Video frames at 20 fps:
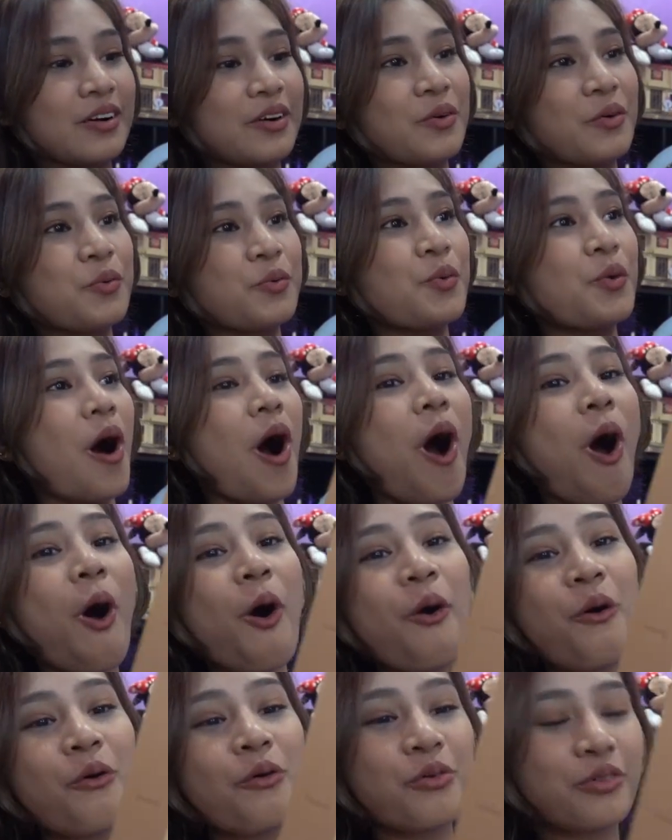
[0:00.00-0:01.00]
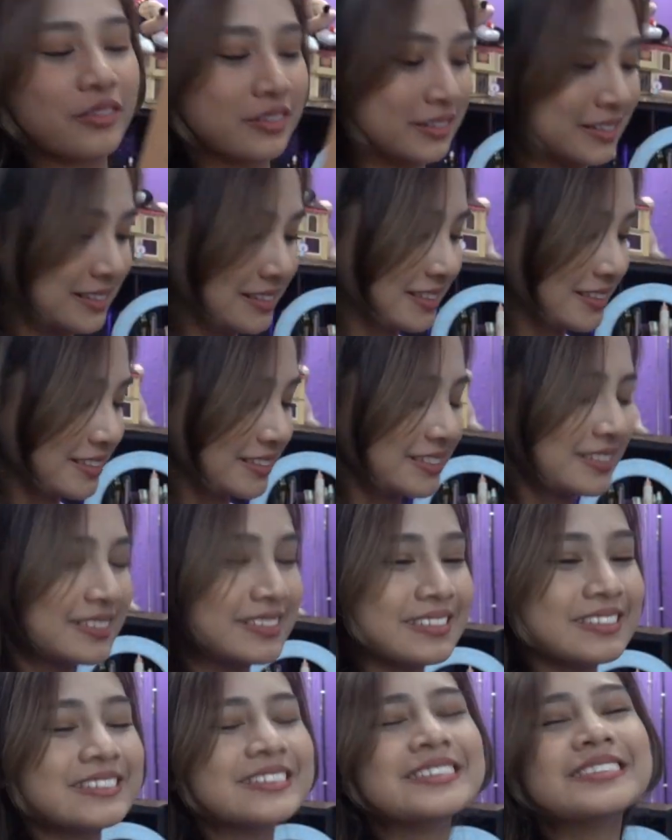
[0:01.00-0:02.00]
Whoa!
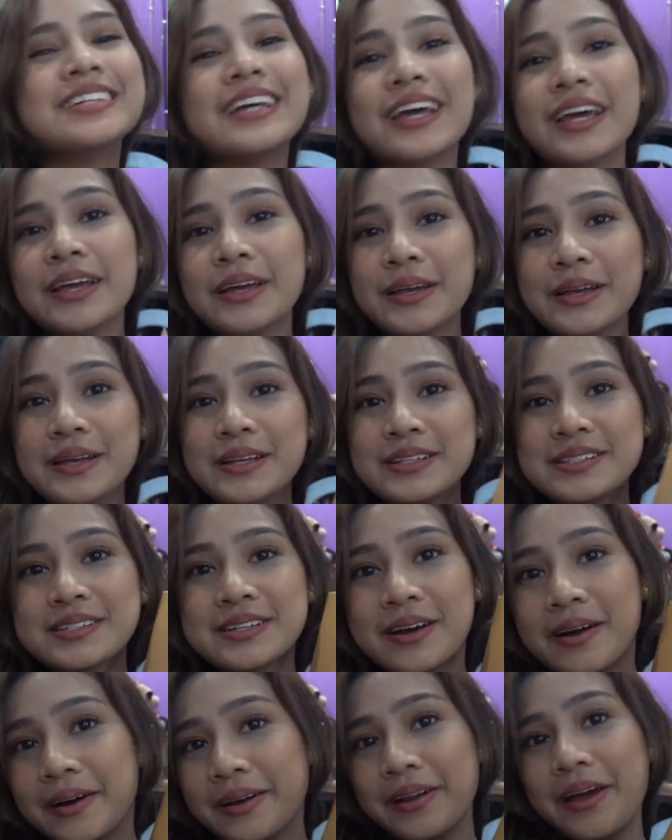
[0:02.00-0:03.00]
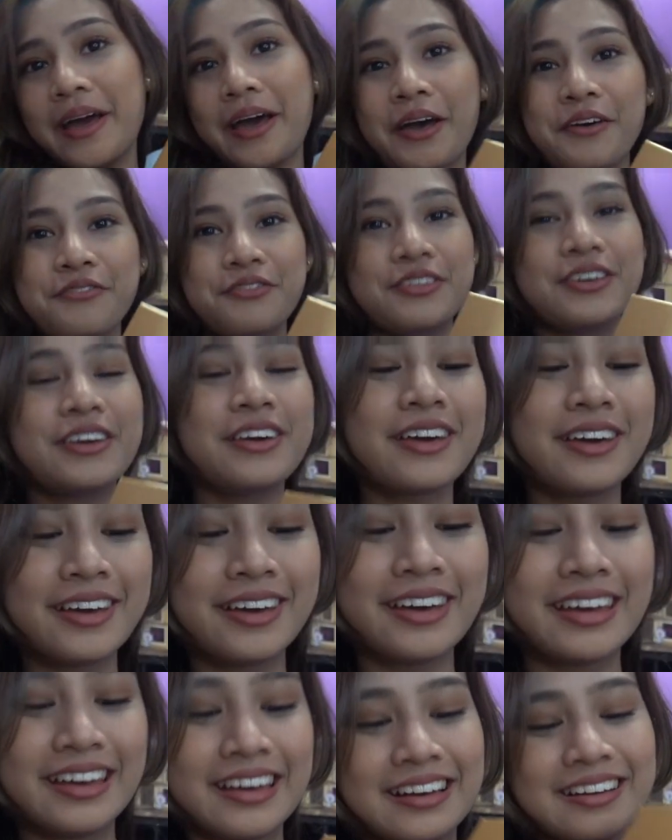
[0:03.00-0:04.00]
It's kind of
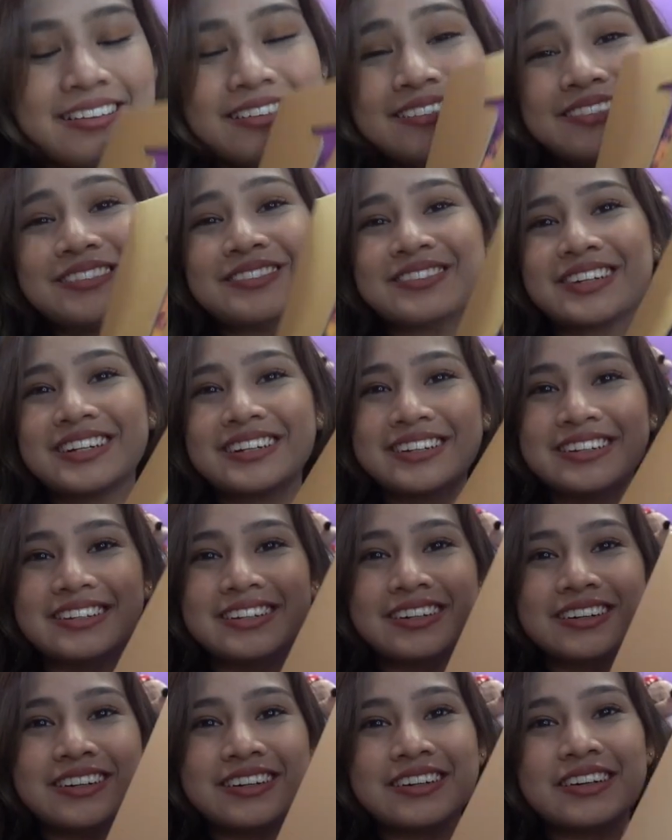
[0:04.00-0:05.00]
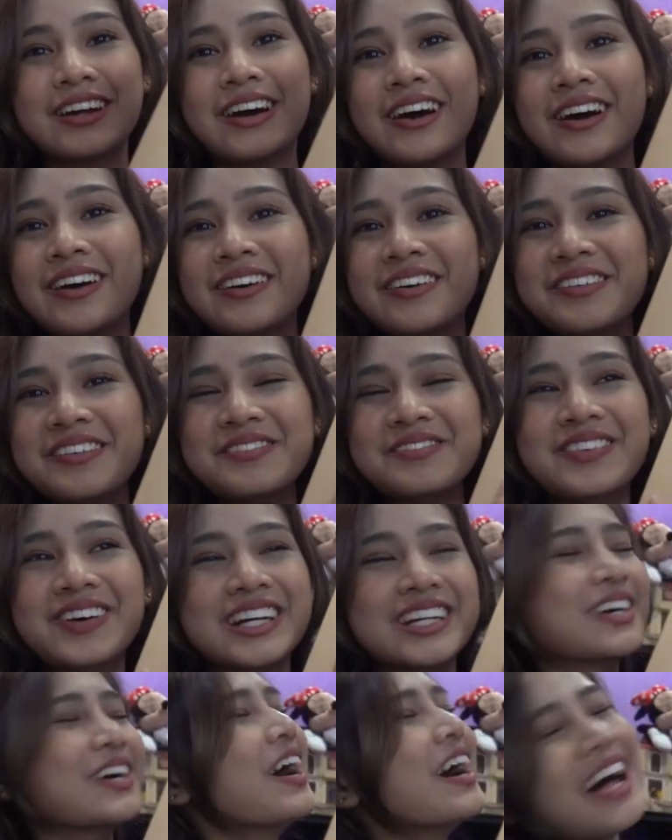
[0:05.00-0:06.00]
heavy. Oh my god. Oh
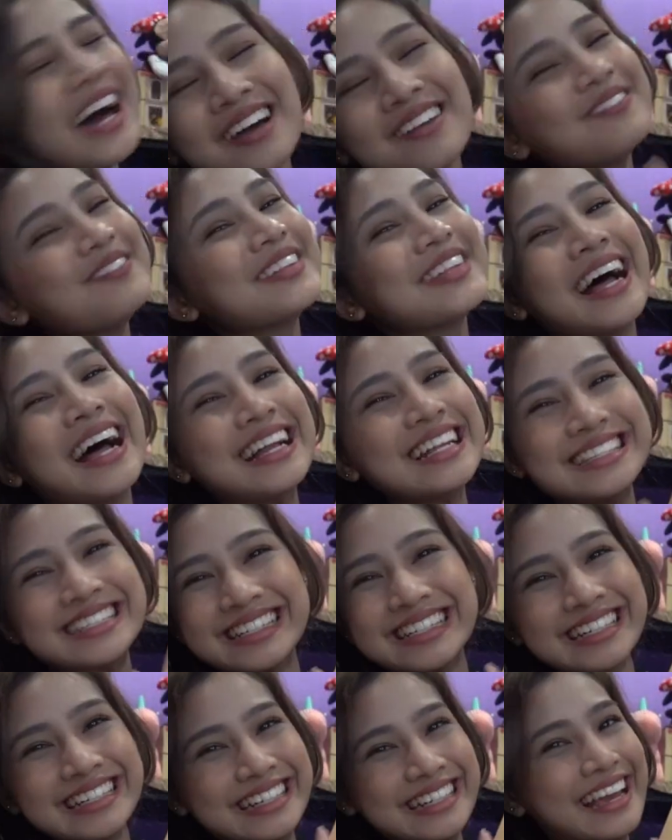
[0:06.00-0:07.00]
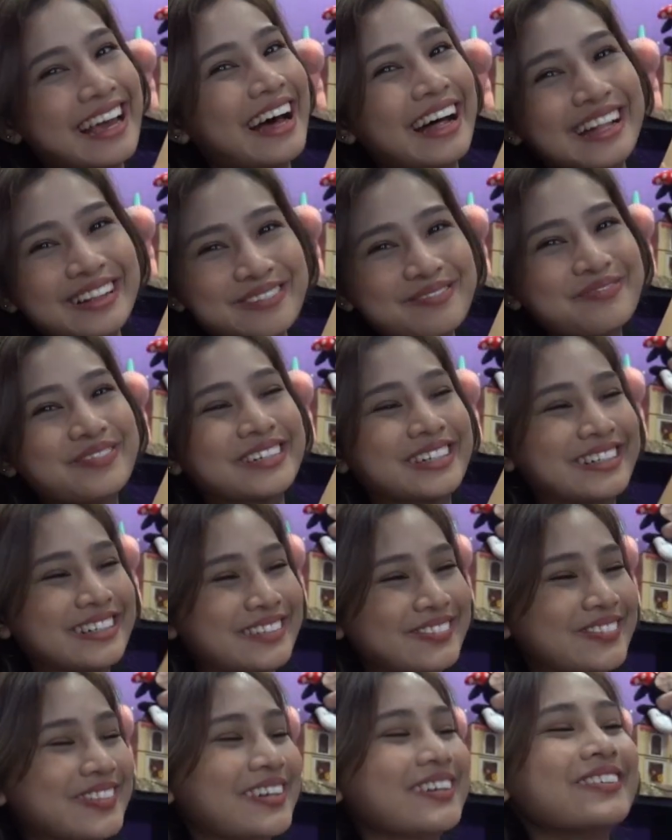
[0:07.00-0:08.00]
my god. I'm touching the
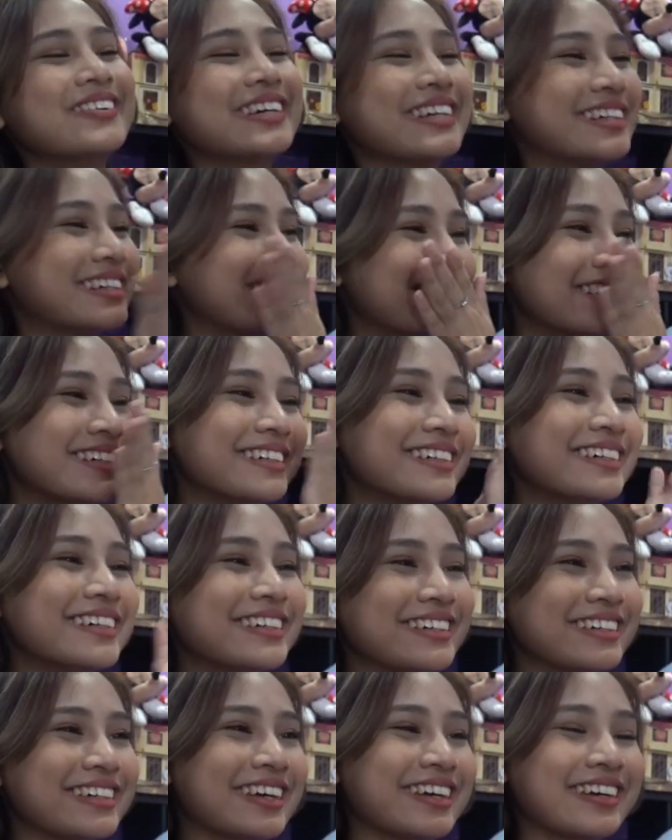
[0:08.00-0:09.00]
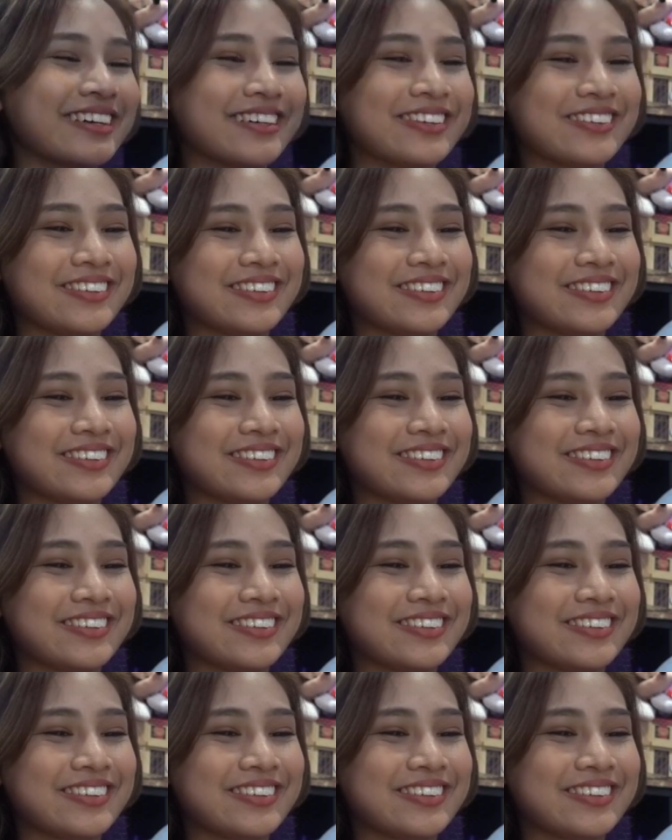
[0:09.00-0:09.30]
album. Oh my god. Okay.